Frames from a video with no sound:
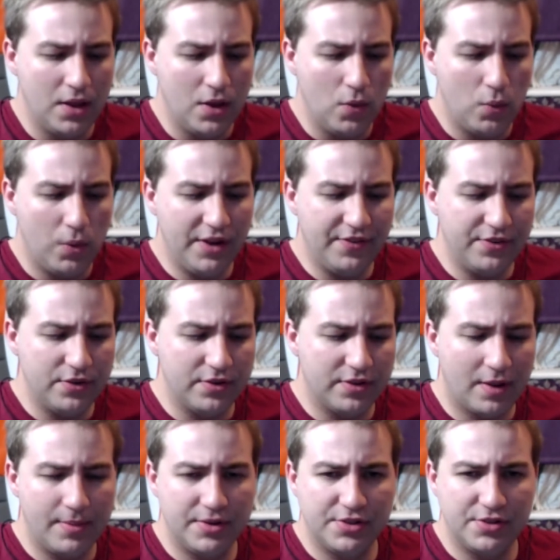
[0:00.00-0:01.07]
when I first
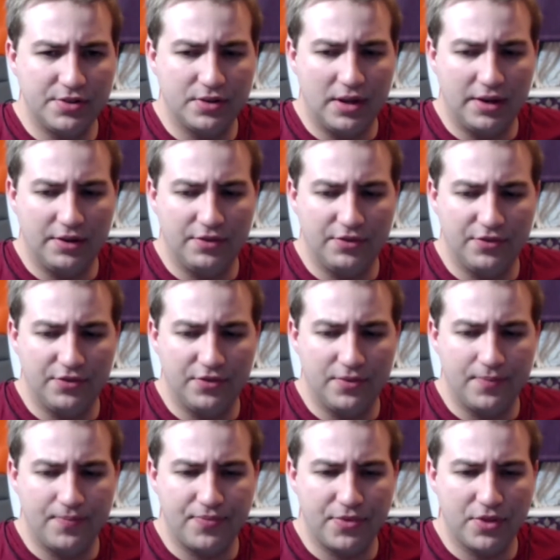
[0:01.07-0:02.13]
come into kind of
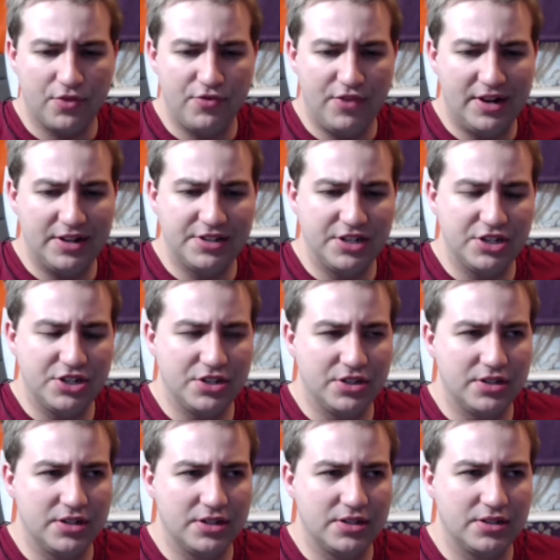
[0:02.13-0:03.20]
the realization
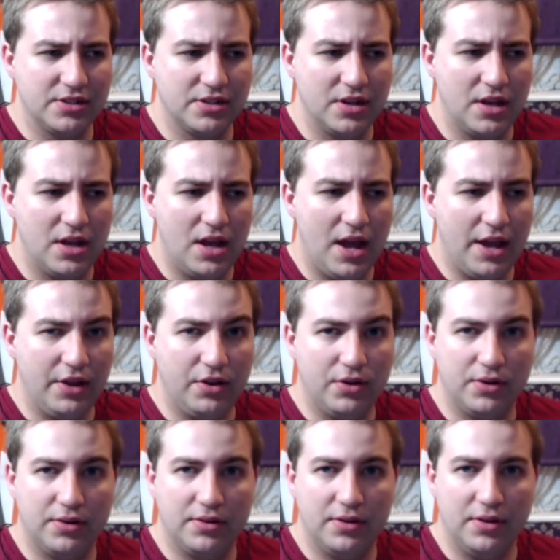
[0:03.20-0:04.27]
that I
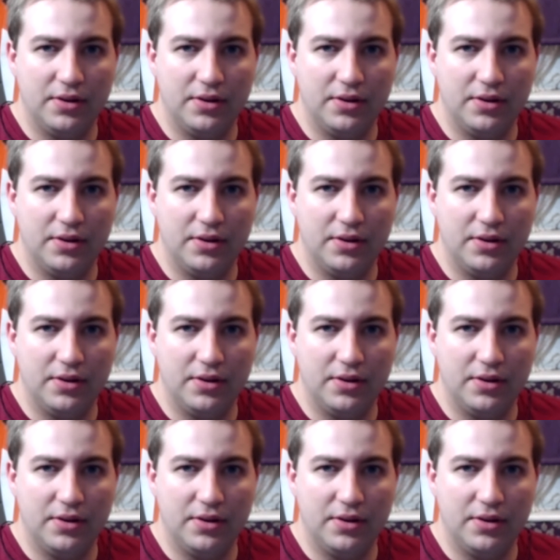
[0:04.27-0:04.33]
could